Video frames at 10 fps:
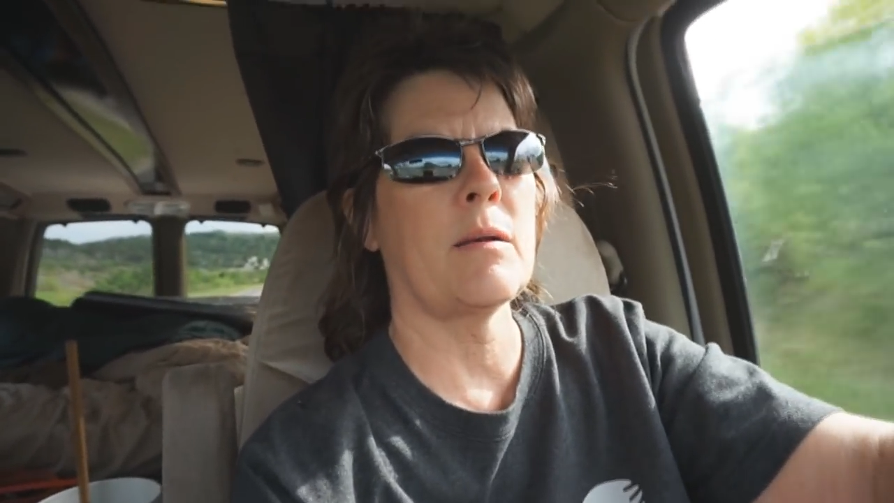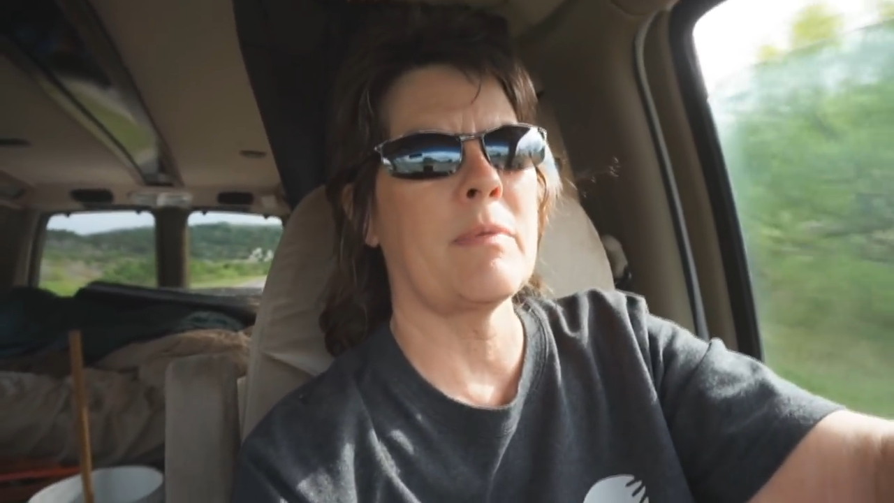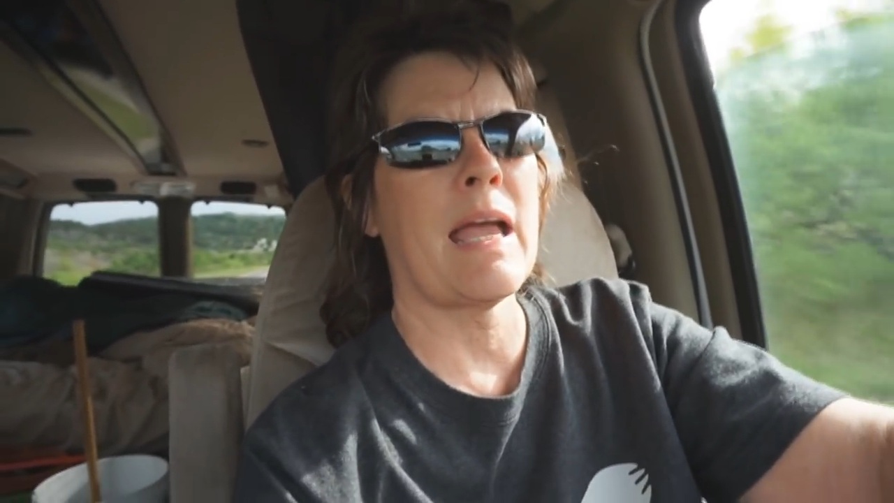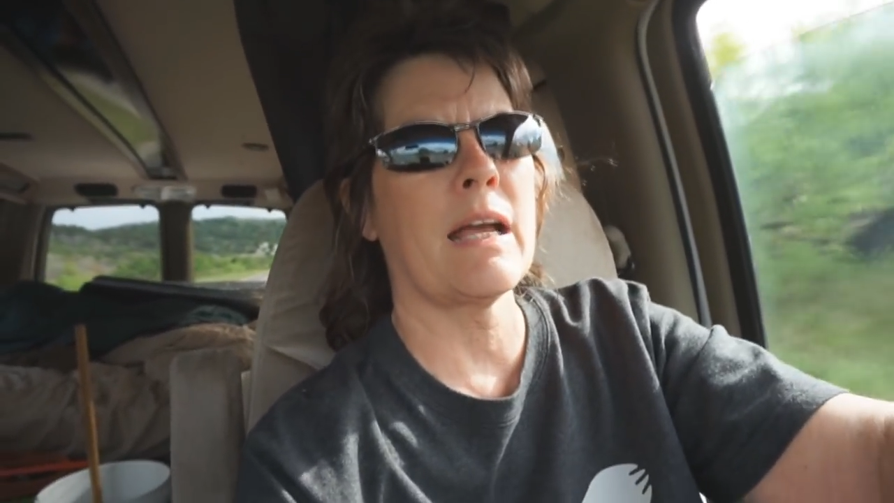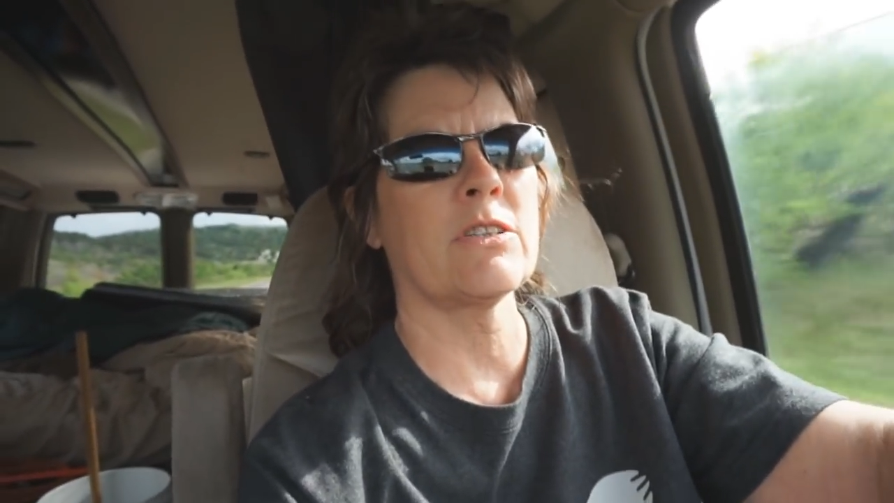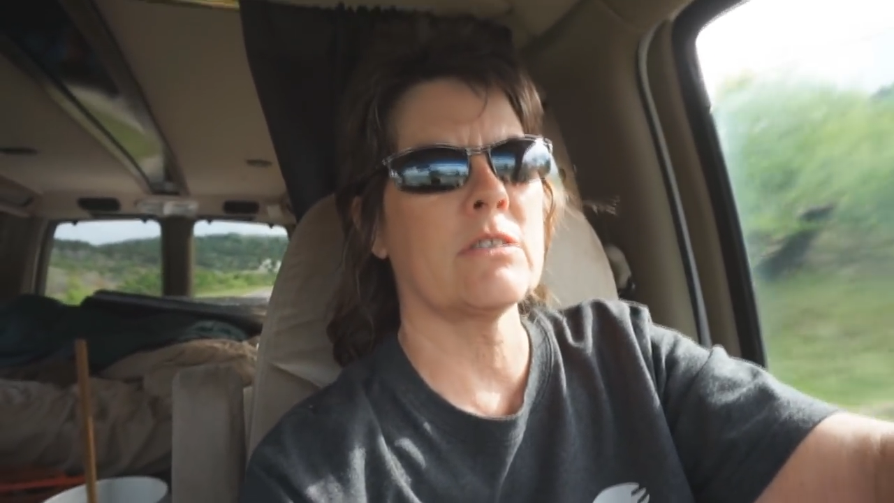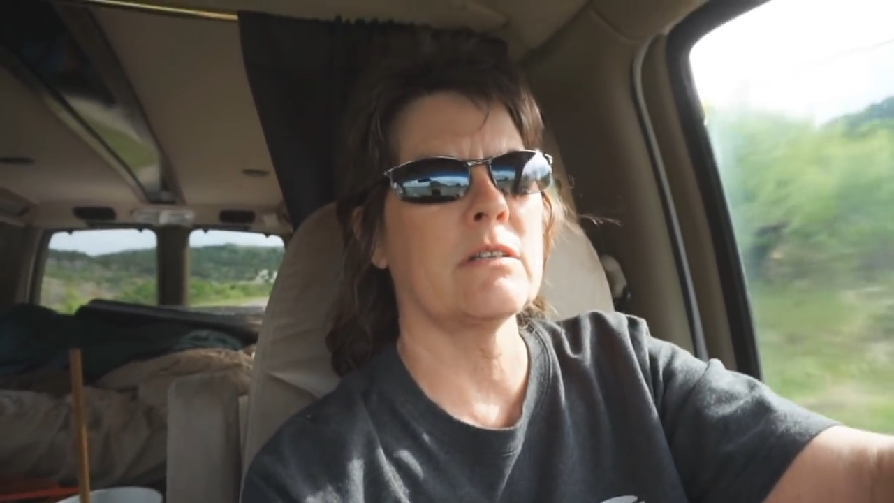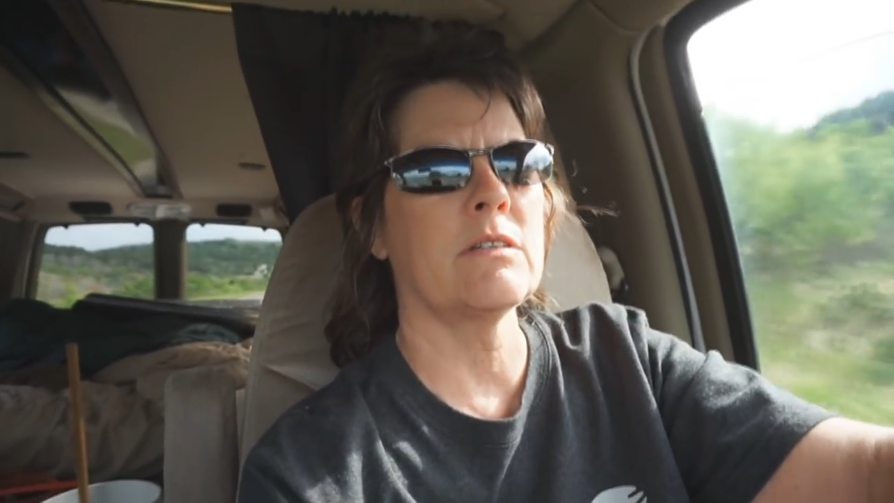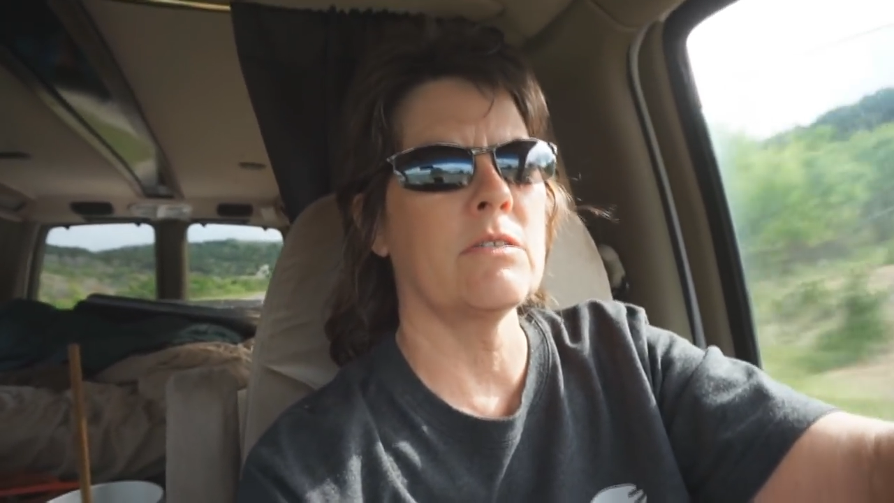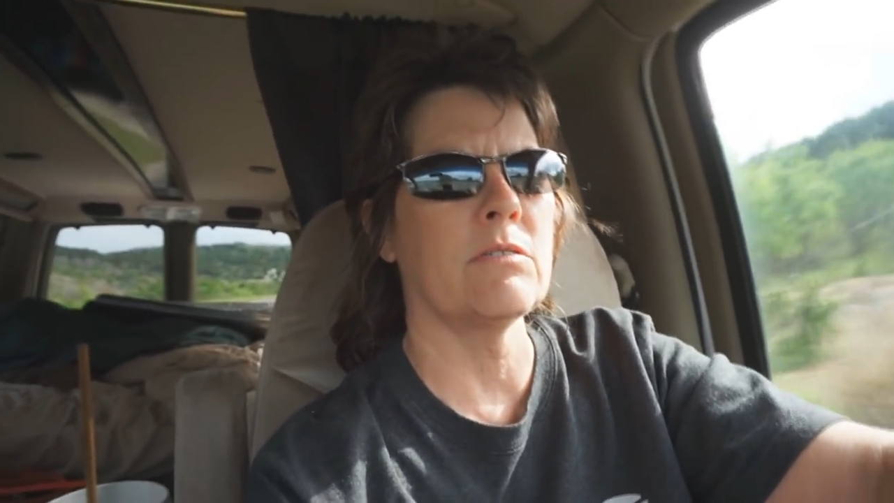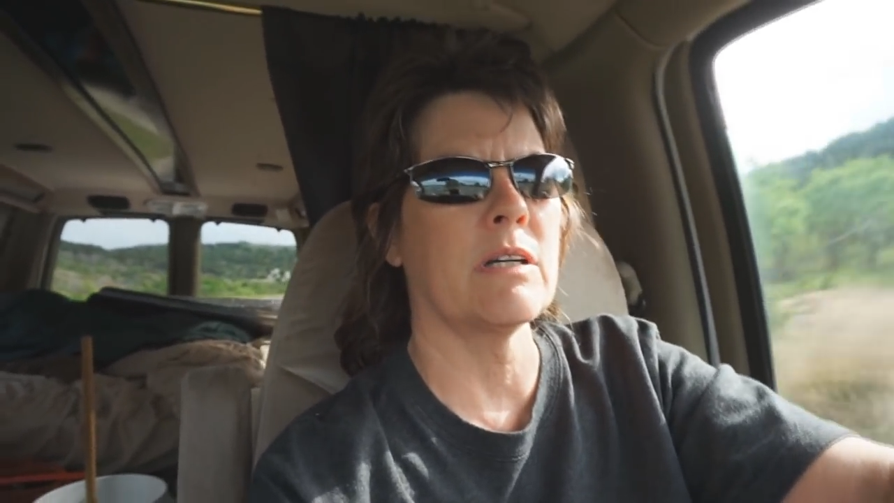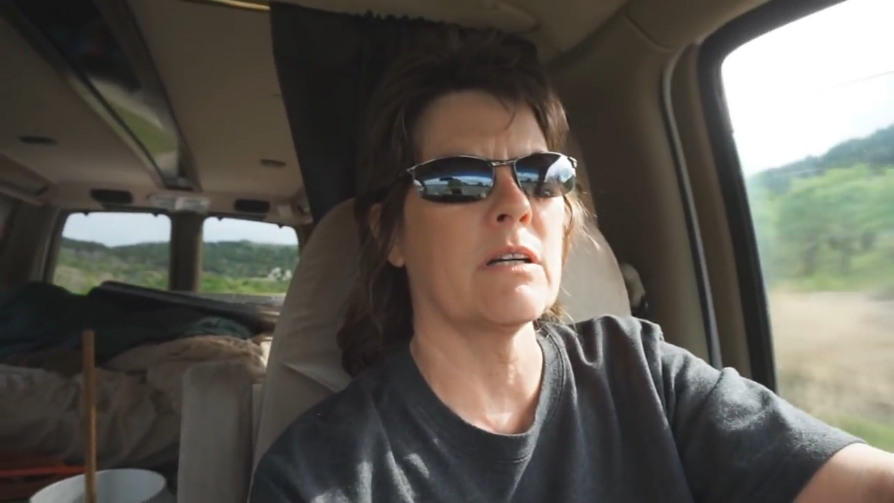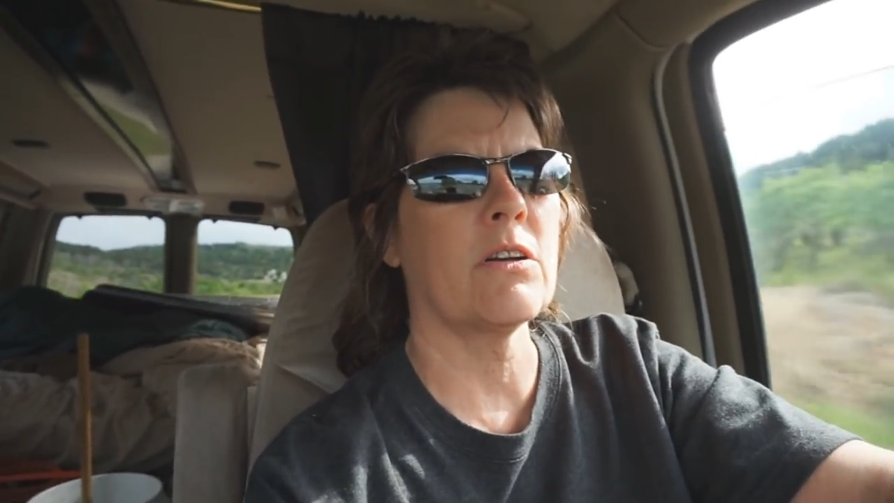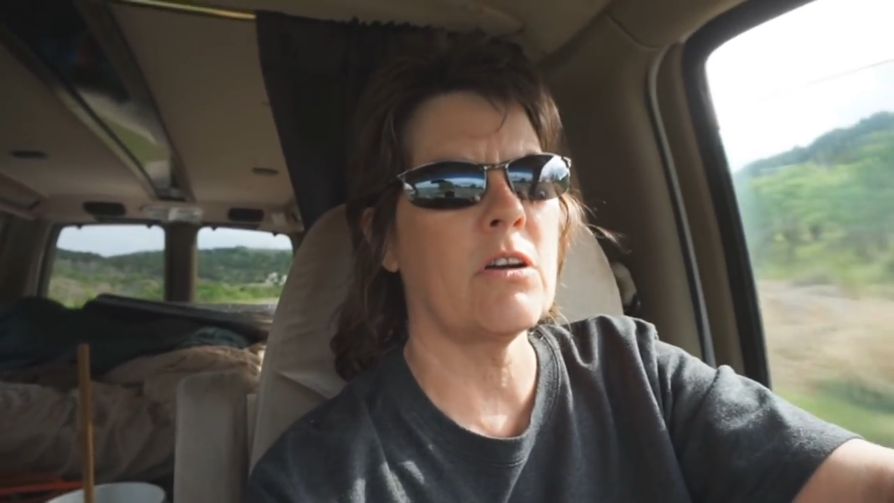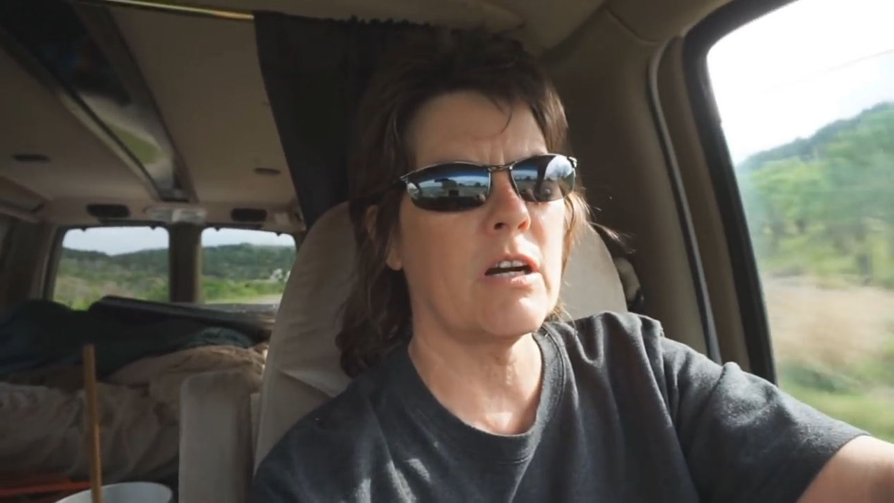I'm actually doing a